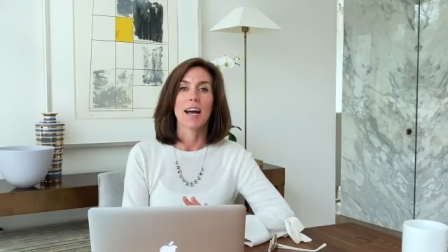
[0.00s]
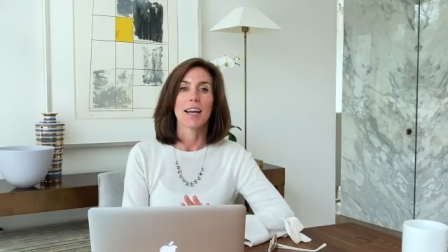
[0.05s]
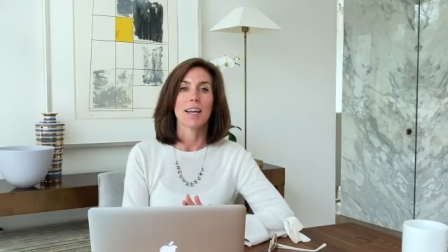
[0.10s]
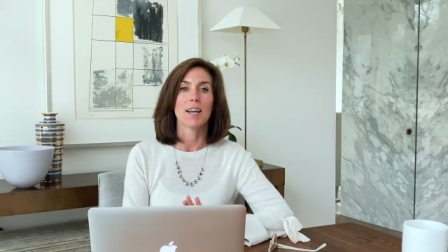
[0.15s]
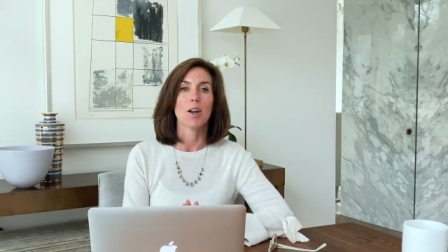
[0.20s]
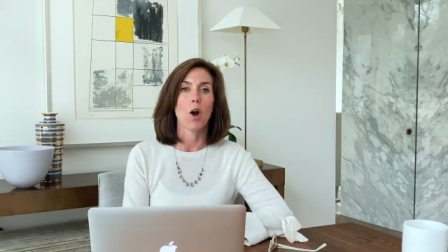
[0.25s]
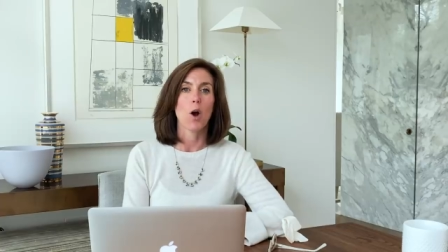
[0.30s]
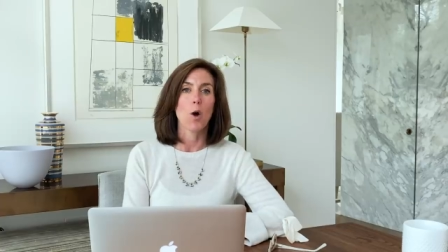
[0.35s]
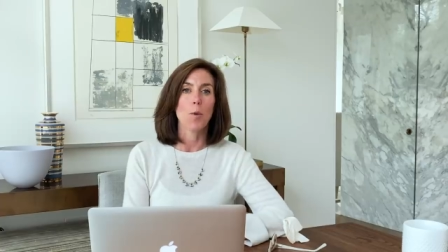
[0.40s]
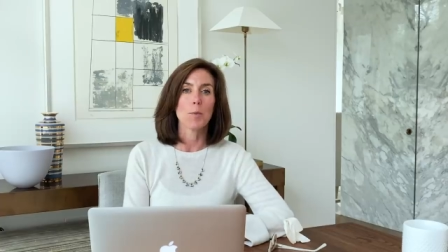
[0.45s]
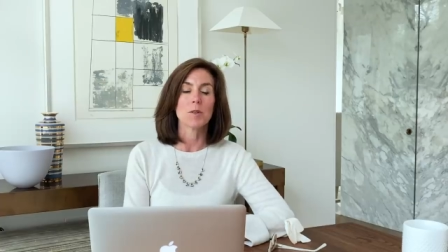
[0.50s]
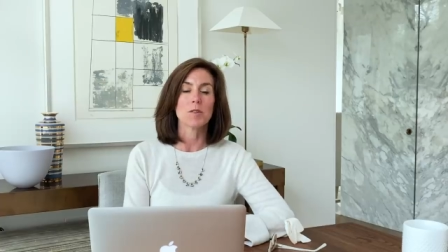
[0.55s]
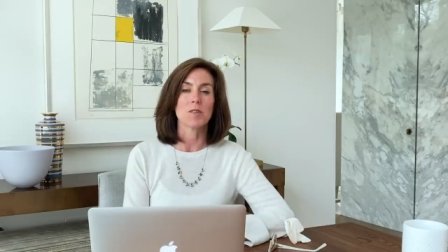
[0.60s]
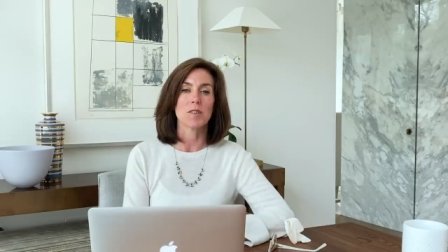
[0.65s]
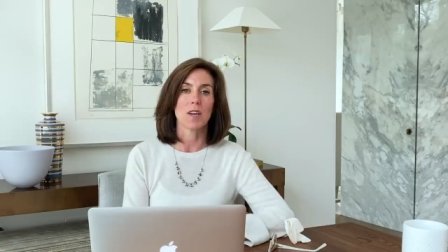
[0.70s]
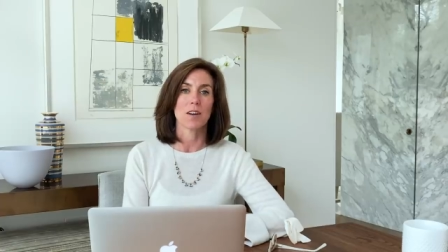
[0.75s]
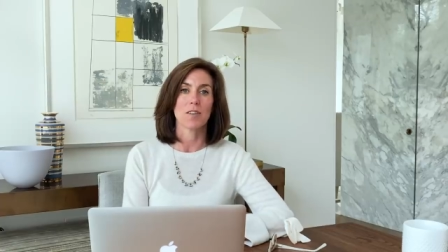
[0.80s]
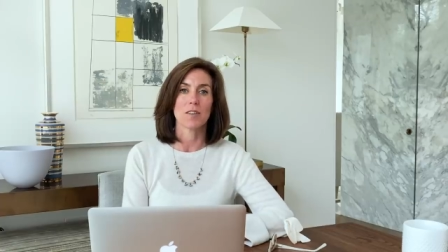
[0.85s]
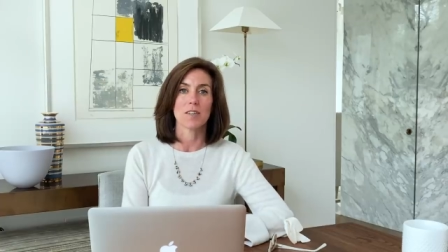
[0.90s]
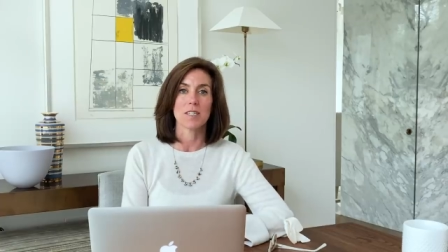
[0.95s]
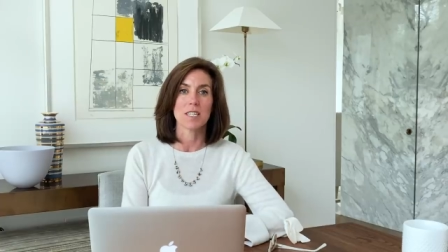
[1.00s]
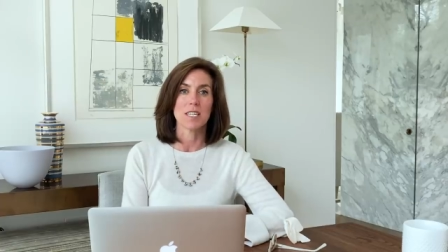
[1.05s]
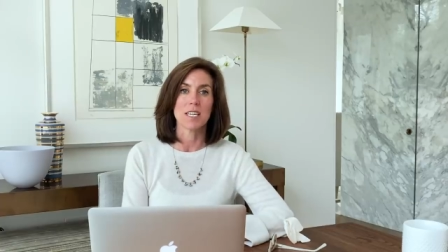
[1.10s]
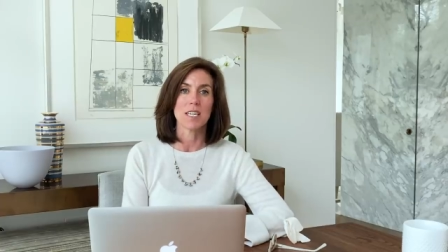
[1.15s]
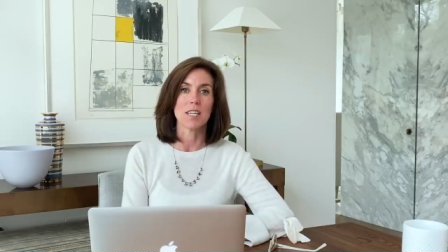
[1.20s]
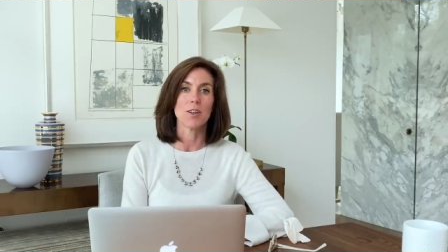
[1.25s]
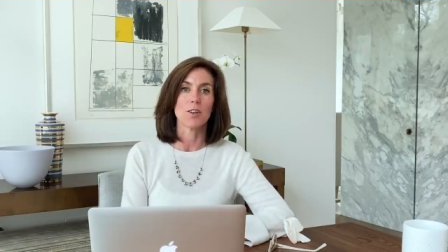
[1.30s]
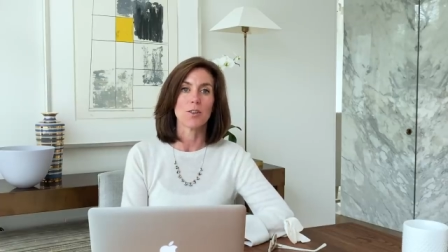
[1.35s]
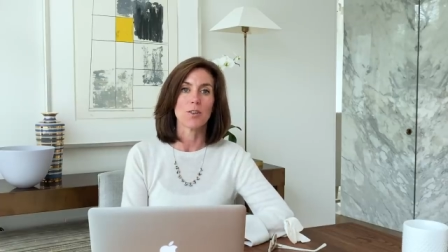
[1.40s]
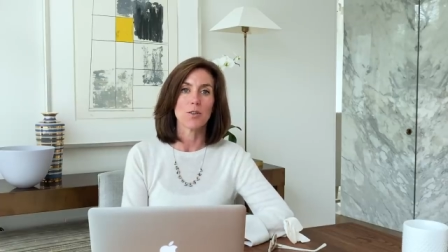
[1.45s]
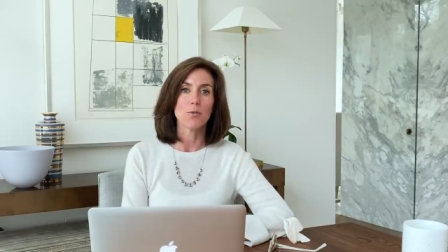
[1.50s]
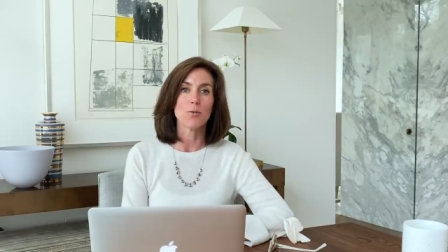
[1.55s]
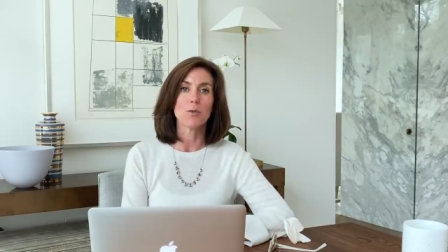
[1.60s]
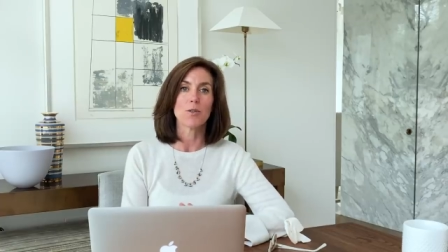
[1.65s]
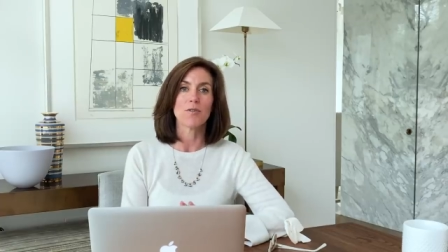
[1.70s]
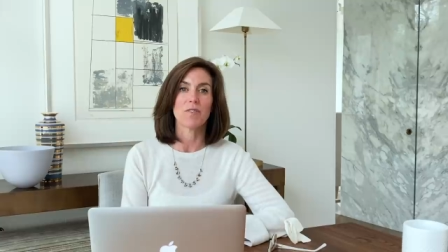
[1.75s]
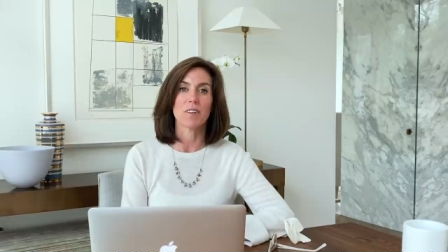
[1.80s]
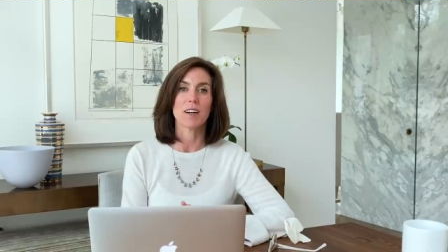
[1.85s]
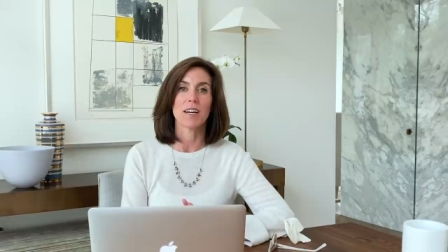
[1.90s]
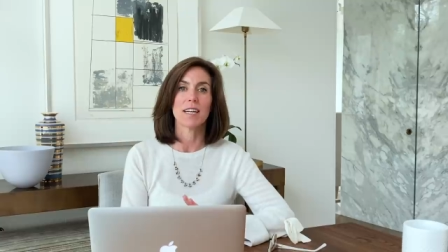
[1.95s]
I can almost guarantee you
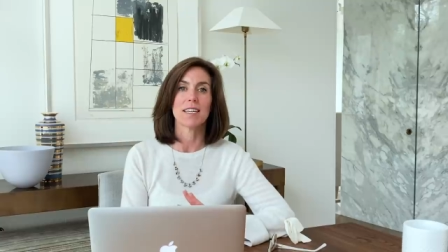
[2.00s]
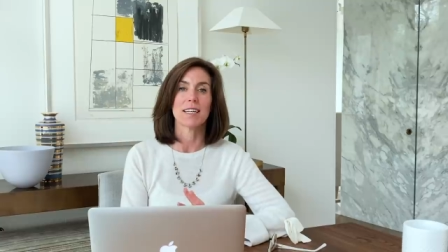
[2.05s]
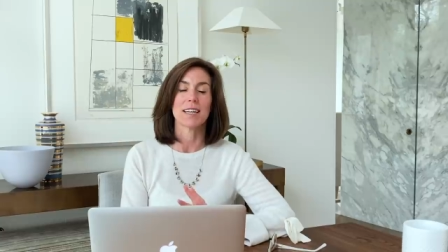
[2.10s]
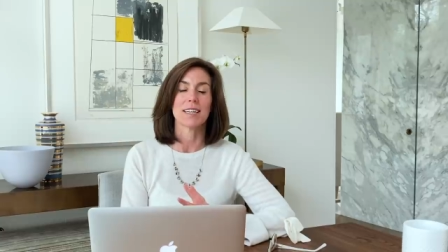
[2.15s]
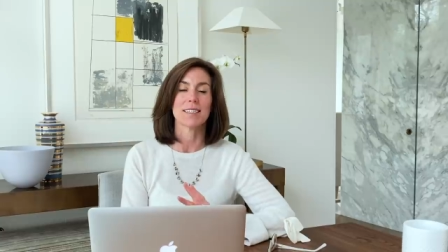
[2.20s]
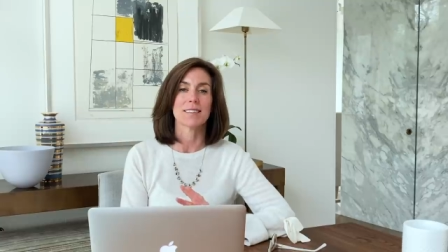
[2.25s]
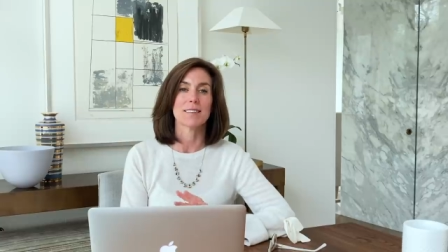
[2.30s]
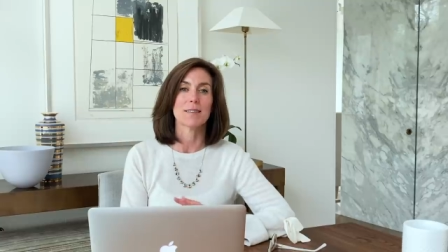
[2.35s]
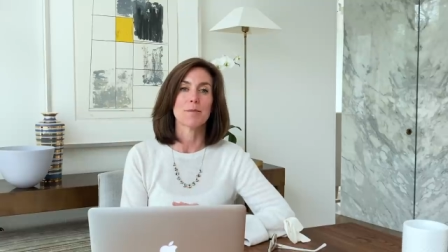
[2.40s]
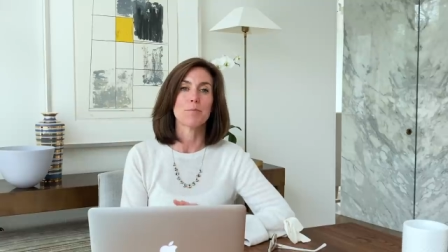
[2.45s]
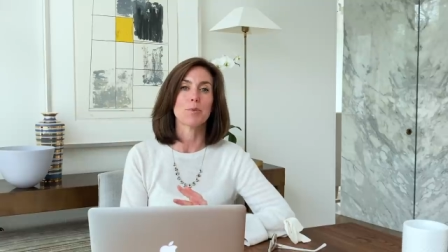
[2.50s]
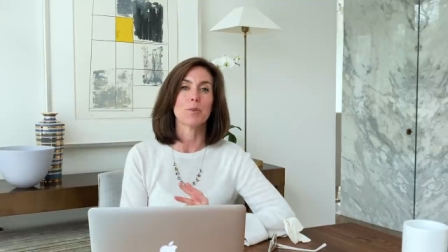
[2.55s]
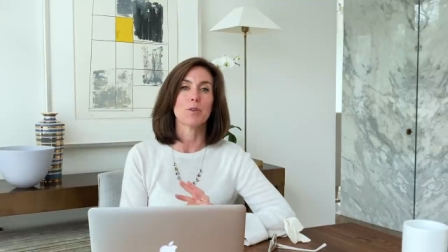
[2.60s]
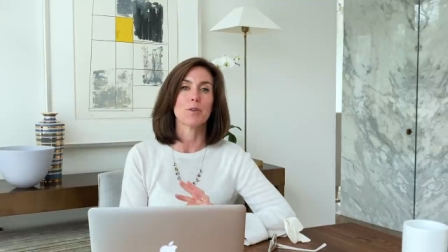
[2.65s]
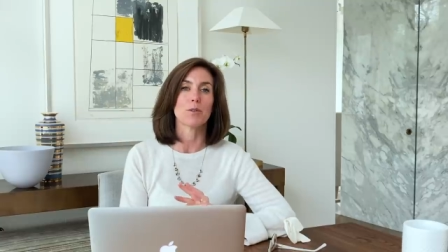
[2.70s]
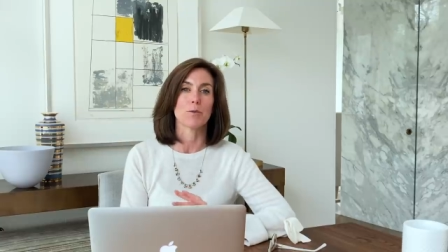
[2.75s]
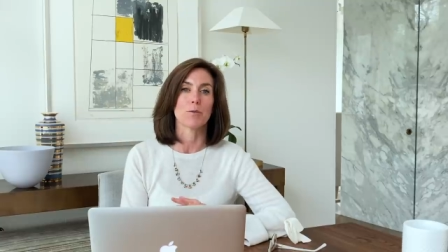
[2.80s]
will find a simple,